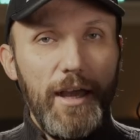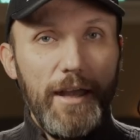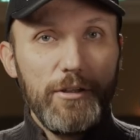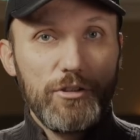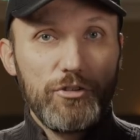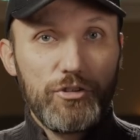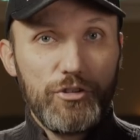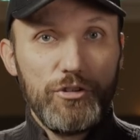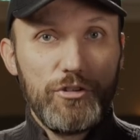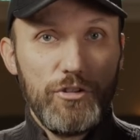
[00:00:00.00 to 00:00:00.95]
And you can
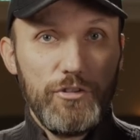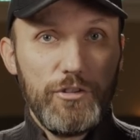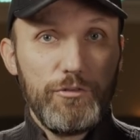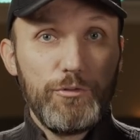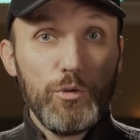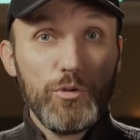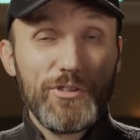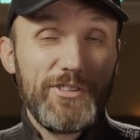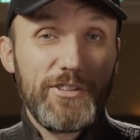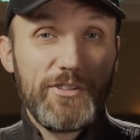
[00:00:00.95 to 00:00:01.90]
shoot on the
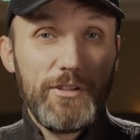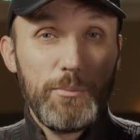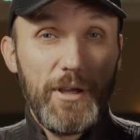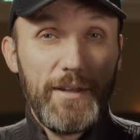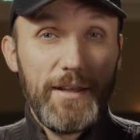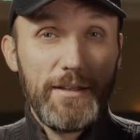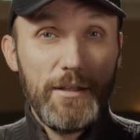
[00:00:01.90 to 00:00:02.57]
full 16 by 9